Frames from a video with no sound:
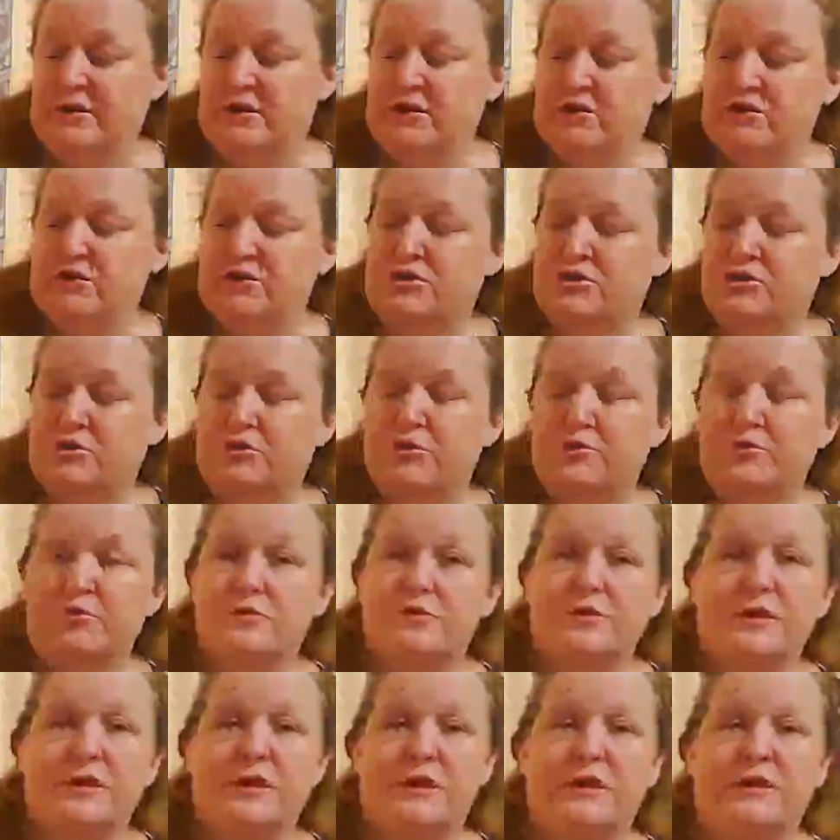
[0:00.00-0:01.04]
So
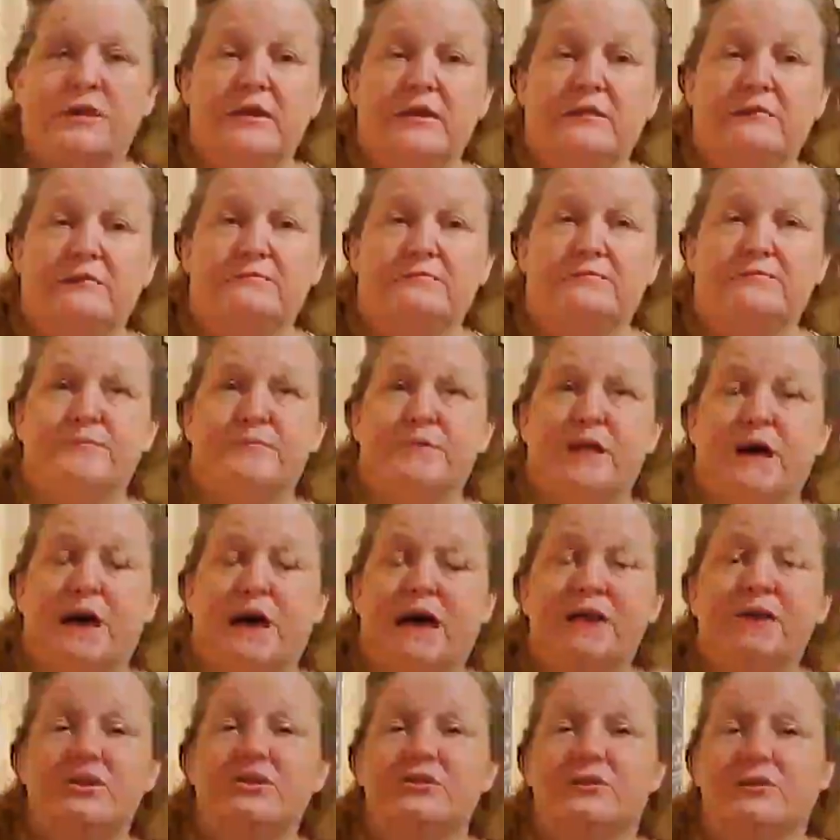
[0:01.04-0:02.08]
the
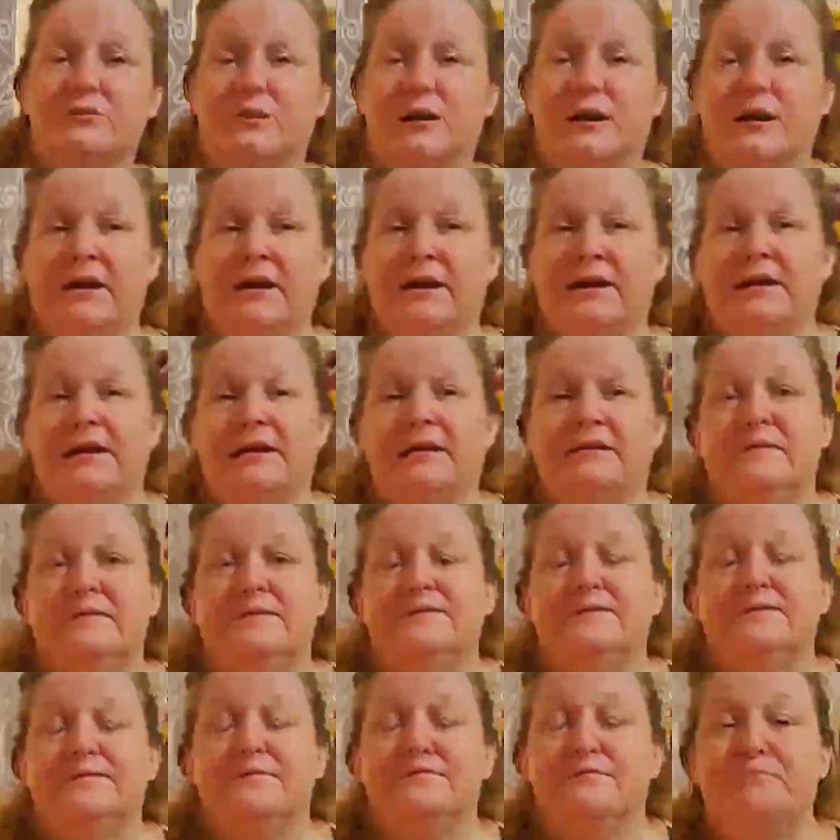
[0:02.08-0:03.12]
underlying
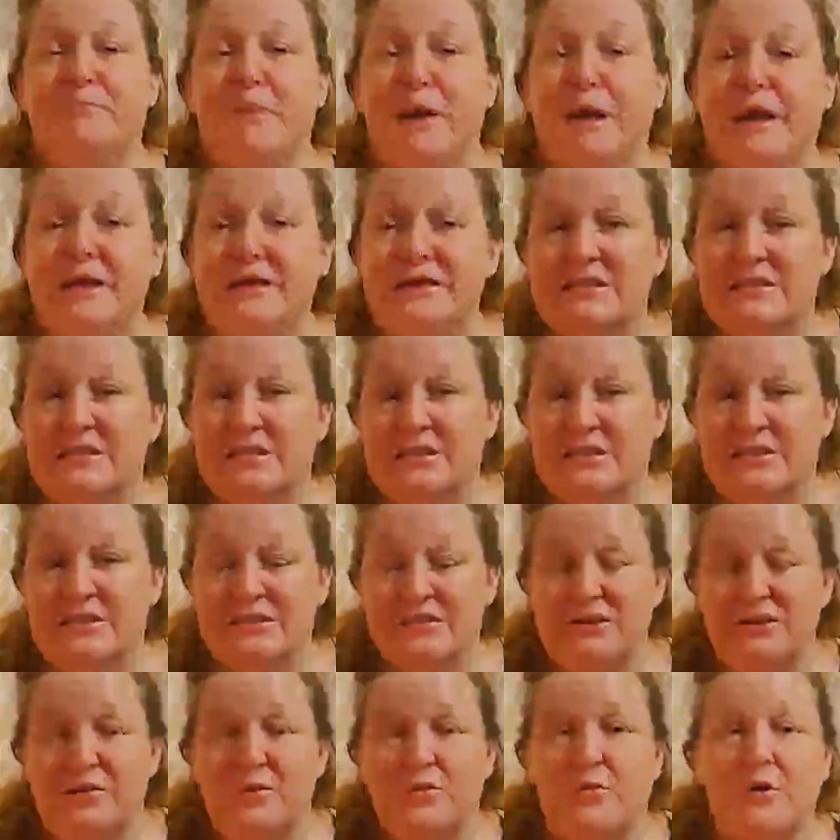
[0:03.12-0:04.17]
message,
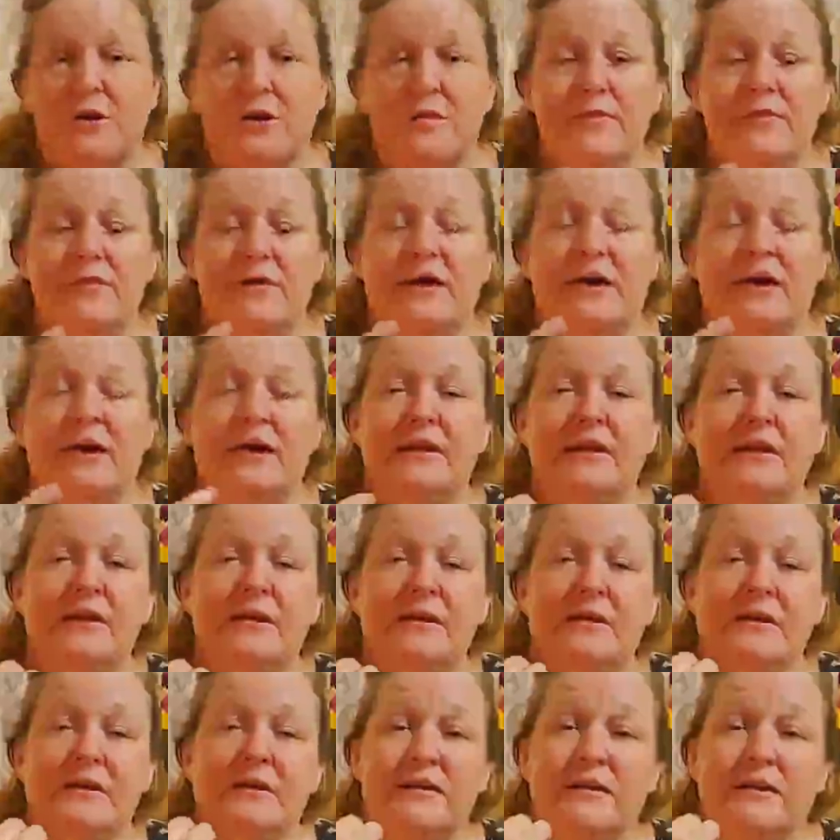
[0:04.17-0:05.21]
the one that
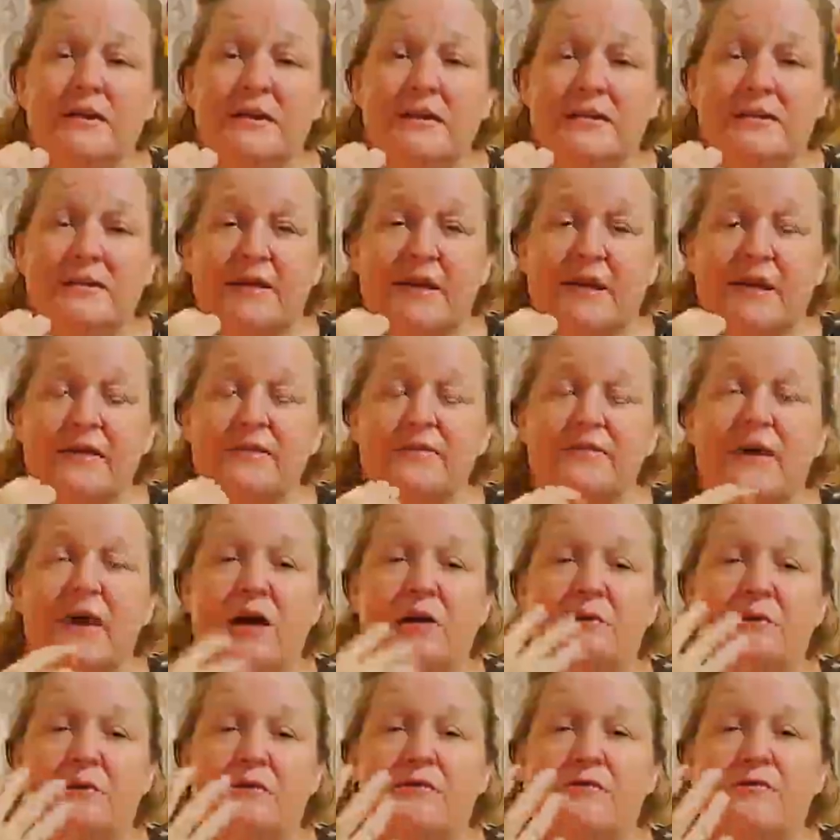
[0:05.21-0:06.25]
is kind of
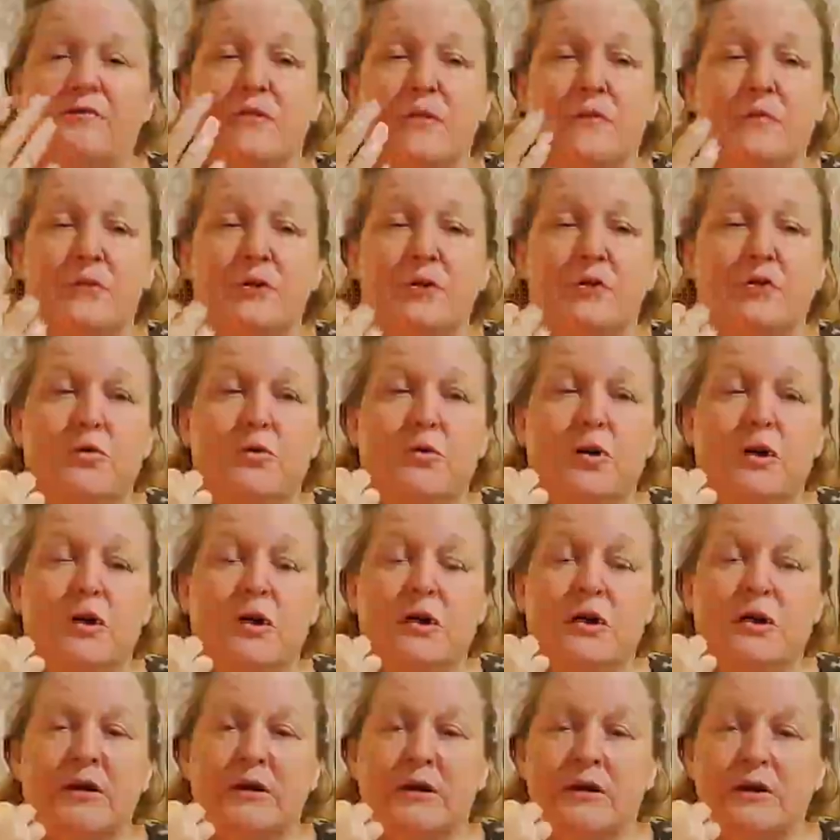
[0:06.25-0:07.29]
coming from
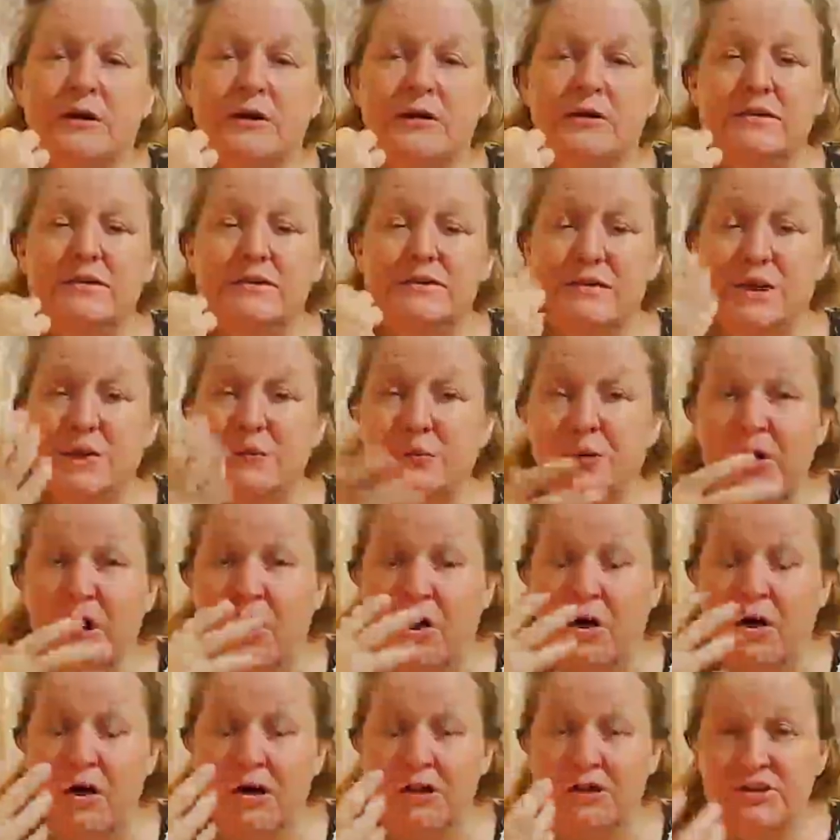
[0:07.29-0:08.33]
your
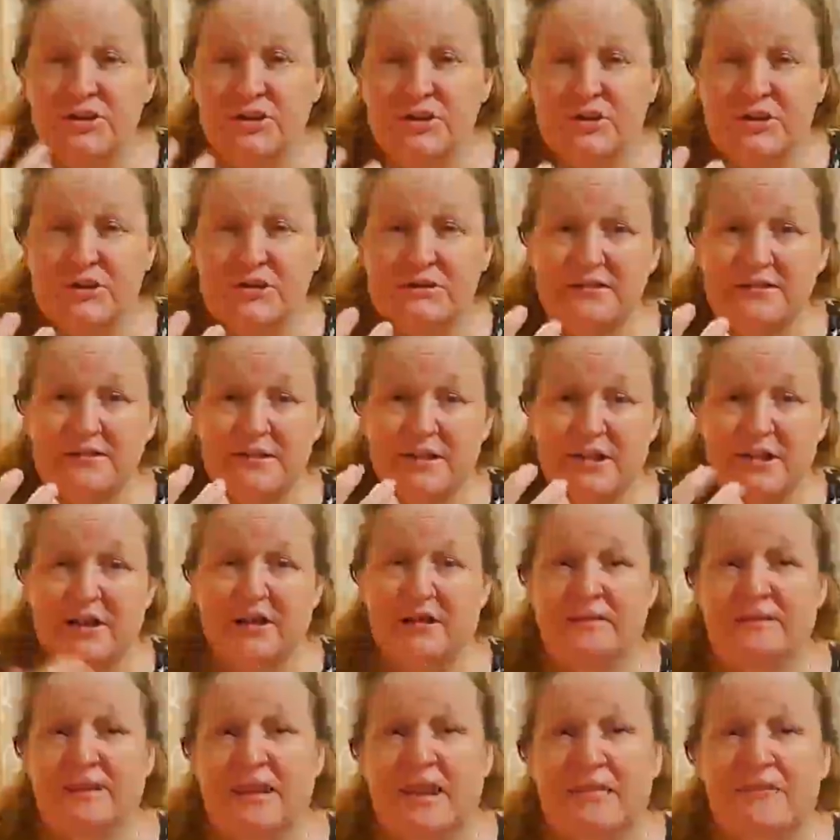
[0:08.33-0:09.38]
subconscious
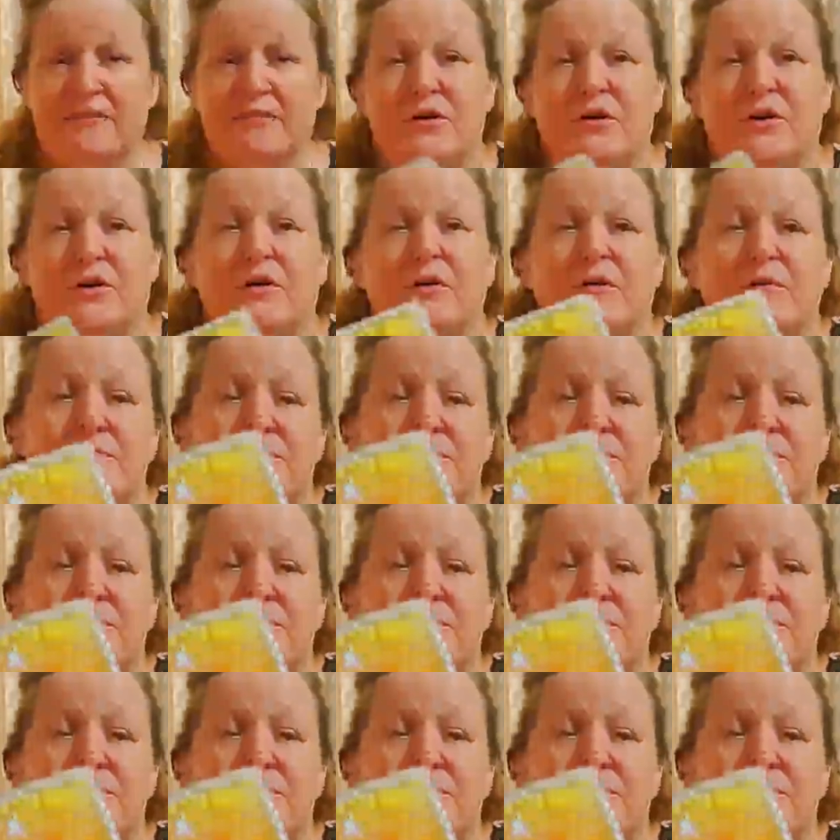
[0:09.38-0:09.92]
level,